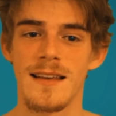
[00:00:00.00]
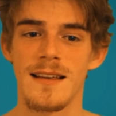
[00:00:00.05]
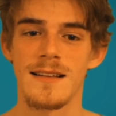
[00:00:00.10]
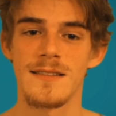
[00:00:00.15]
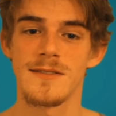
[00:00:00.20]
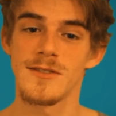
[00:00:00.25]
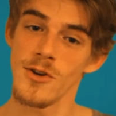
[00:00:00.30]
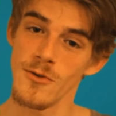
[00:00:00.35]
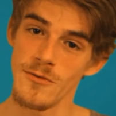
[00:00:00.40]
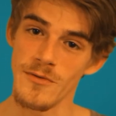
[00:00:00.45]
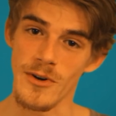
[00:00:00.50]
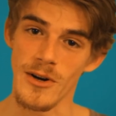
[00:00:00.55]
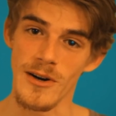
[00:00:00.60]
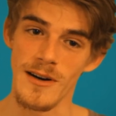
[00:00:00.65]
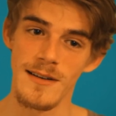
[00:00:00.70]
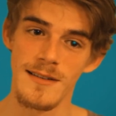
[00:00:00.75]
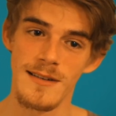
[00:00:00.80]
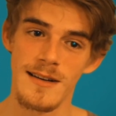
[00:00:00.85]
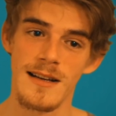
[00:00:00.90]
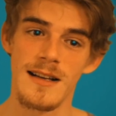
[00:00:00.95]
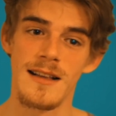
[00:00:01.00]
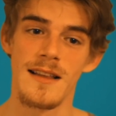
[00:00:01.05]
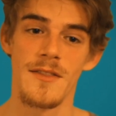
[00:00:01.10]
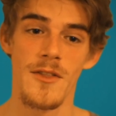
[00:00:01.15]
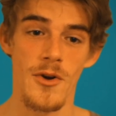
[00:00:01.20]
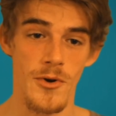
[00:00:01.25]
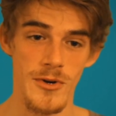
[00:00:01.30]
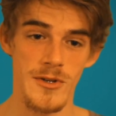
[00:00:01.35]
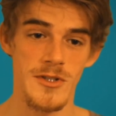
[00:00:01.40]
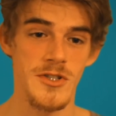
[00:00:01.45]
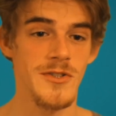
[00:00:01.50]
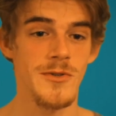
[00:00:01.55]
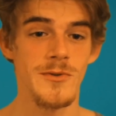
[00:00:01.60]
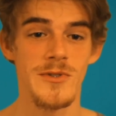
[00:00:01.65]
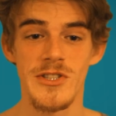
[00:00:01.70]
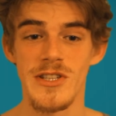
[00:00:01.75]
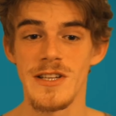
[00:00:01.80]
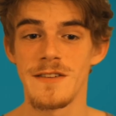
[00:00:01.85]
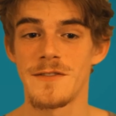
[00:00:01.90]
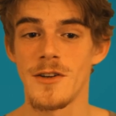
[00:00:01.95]
So far, the urge to
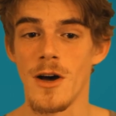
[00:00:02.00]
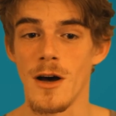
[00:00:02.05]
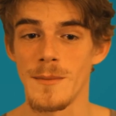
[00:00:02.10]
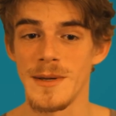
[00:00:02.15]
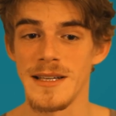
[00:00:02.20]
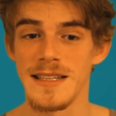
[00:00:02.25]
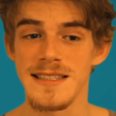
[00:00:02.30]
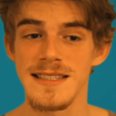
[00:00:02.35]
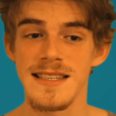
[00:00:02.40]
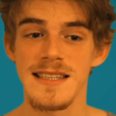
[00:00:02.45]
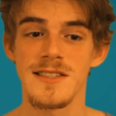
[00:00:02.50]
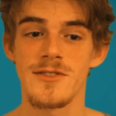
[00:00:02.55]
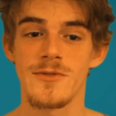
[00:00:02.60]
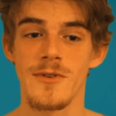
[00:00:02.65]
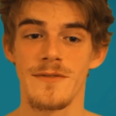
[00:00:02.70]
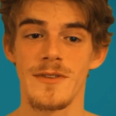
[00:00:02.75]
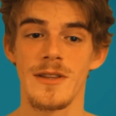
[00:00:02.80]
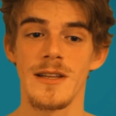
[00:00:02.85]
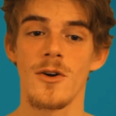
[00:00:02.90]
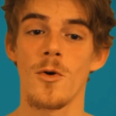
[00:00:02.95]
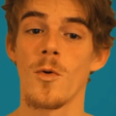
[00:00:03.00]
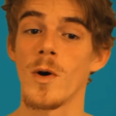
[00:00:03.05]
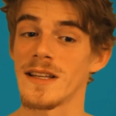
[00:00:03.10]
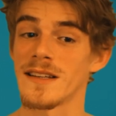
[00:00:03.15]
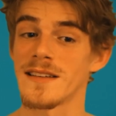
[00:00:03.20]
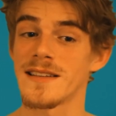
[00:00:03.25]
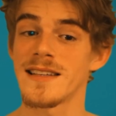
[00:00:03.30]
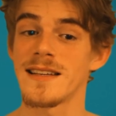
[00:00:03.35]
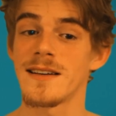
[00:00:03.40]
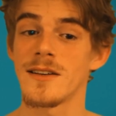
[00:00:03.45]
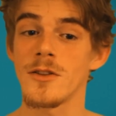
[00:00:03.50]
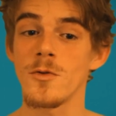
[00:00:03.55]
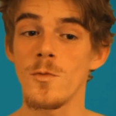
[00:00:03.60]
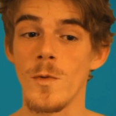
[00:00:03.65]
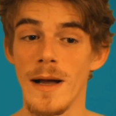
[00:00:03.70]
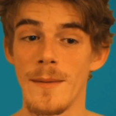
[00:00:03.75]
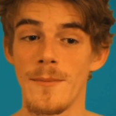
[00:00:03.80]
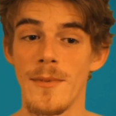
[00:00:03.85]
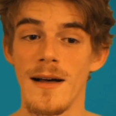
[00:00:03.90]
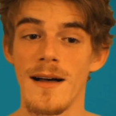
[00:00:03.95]
achieve dominance has driven the quality on the
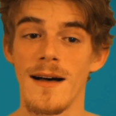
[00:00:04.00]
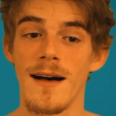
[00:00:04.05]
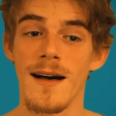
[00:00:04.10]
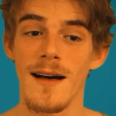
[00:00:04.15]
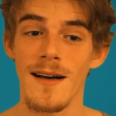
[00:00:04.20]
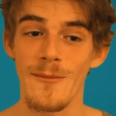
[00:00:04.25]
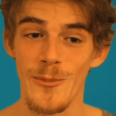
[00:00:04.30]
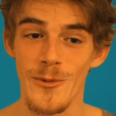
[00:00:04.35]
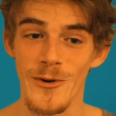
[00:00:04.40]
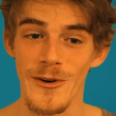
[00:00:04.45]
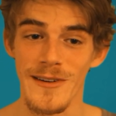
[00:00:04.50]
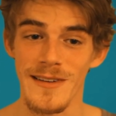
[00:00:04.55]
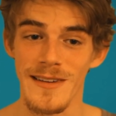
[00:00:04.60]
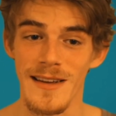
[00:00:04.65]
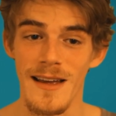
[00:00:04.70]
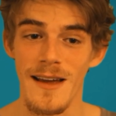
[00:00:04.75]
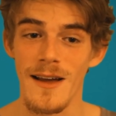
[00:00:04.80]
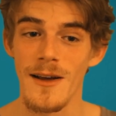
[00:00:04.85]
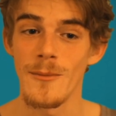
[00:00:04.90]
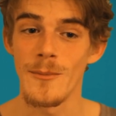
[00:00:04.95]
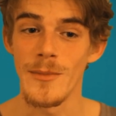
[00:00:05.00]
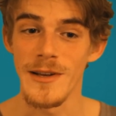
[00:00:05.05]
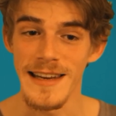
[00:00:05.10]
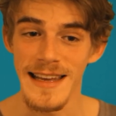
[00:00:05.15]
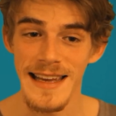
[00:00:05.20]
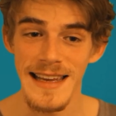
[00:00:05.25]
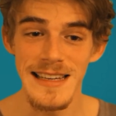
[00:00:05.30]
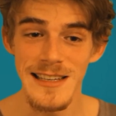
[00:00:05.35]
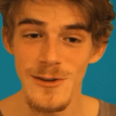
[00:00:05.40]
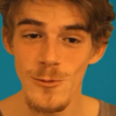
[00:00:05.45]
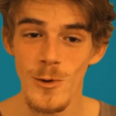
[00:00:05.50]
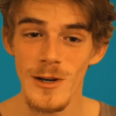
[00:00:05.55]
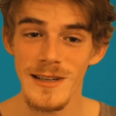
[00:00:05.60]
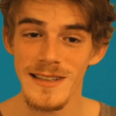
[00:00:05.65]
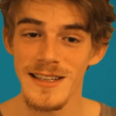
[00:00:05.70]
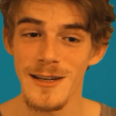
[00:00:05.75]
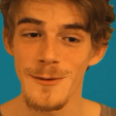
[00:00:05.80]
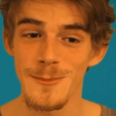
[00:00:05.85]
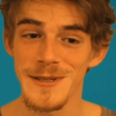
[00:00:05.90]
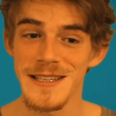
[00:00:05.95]
web upward, but any one
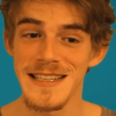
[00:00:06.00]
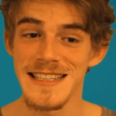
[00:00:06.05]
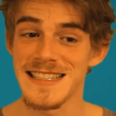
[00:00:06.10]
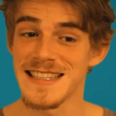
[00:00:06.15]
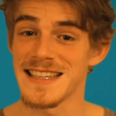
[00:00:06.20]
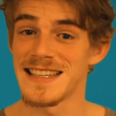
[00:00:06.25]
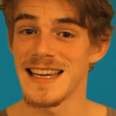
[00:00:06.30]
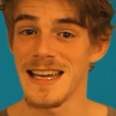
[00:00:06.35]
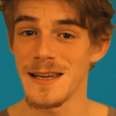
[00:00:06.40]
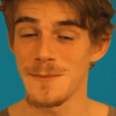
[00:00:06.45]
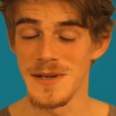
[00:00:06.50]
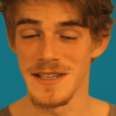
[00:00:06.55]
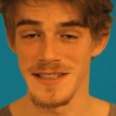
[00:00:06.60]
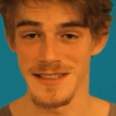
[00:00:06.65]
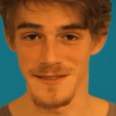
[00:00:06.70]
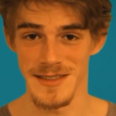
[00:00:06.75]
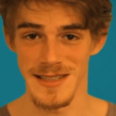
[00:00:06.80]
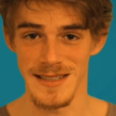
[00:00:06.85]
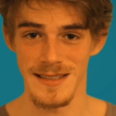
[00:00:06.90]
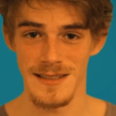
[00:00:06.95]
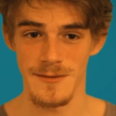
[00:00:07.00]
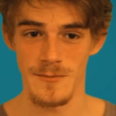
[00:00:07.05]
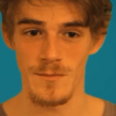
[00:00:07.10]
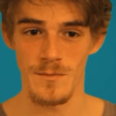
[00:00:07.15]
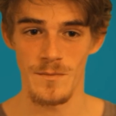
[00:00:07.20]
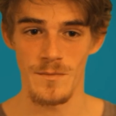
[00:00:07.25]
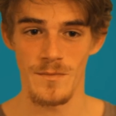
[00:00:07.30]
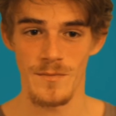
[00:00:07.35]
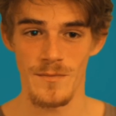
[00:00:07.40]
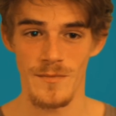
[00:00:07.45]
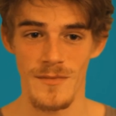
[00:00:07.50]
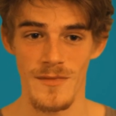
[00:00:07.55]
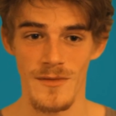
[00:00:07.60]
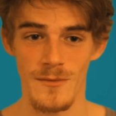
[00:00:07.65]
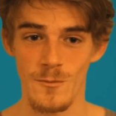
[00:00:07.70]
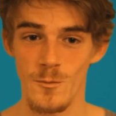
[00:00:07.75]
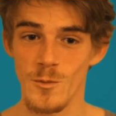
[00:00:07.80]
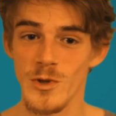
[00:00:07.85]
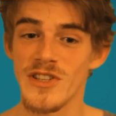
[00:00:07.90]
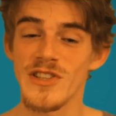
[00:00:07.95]
company's attainment of it
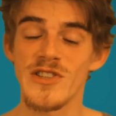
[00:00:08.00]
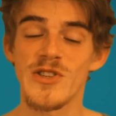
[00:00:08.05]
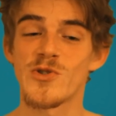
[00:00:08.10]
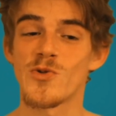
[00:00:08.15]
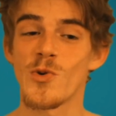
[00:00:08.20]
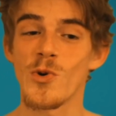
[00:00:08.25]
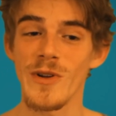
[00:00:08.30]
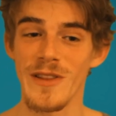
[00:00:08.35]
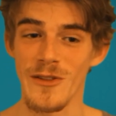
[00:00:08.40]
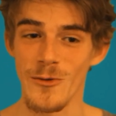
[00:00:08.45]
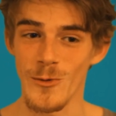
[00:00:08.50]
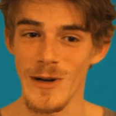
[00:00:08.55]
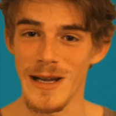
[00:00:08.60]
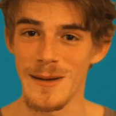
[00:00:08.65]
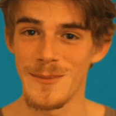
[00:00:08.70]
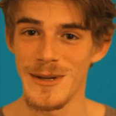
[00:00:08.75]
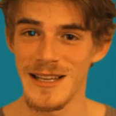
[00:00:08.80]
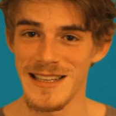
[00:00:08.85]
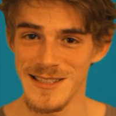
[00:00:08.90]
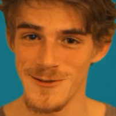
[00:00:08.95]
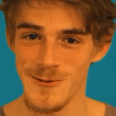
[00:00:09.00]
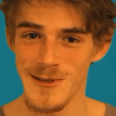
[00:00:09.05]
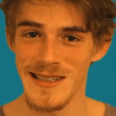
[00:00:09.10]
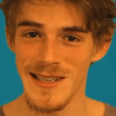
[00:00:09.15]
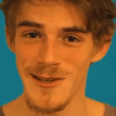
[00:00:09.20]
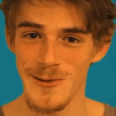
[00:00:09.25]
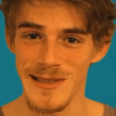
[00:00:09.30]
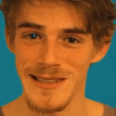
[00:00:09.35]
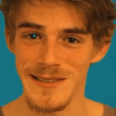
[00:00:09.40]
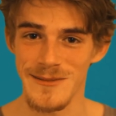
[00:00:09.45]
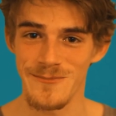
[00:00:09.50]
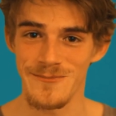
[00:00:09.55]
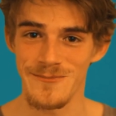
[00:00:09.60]
would destroy the web as we know it.